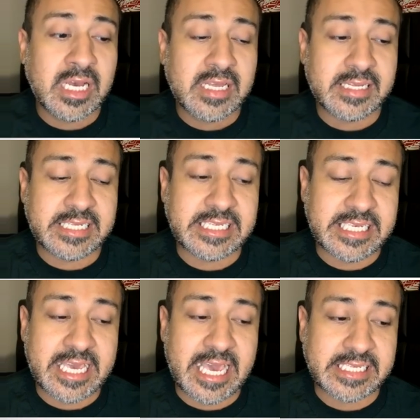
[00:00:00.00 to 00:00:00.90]
the DC
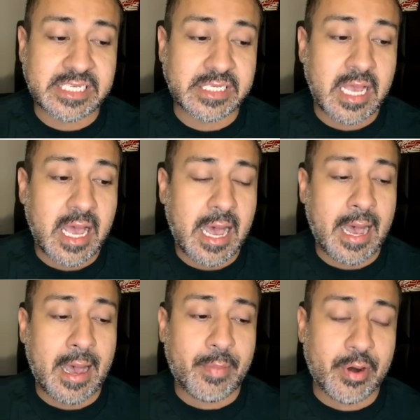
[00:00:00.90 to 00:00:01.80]
cases
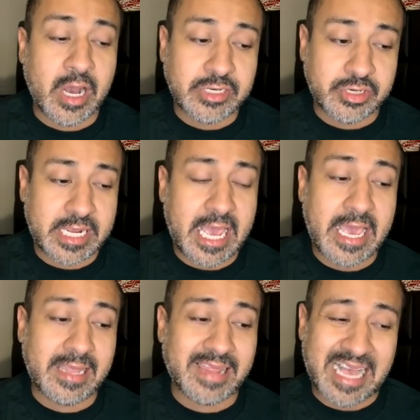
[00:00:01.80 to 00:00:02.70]
per
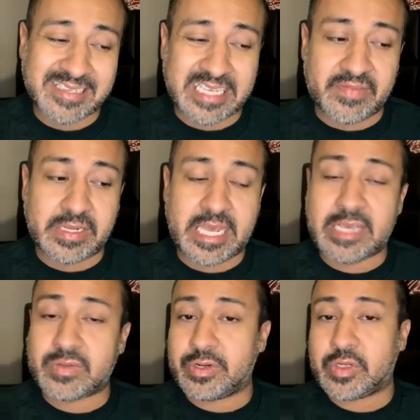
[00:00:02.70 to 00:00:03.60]
100K last 7 days
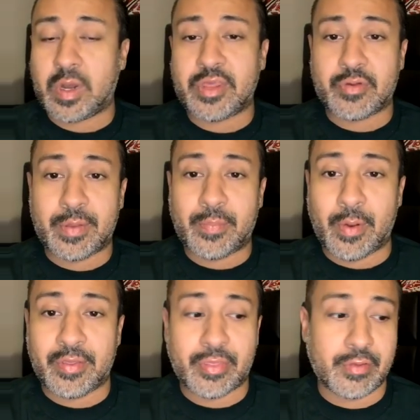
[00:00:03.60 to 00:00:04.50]
were
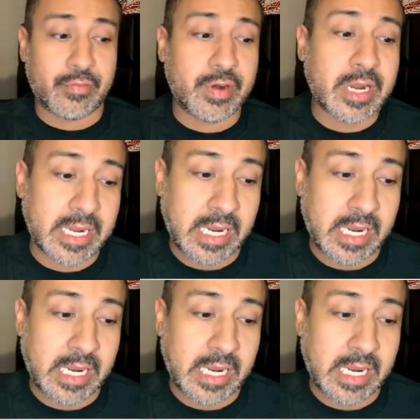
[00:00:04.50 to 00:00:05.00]
23.3.